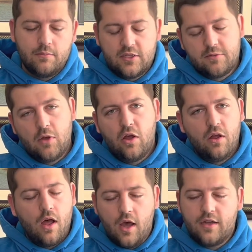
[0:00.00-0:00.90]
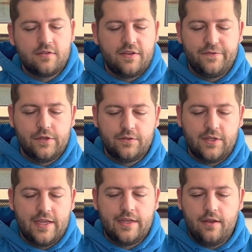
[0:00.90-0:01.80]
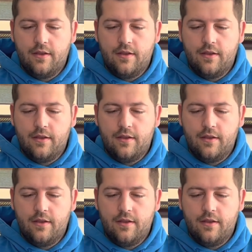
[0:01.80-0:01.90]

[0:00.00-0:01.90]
The small honestly feels like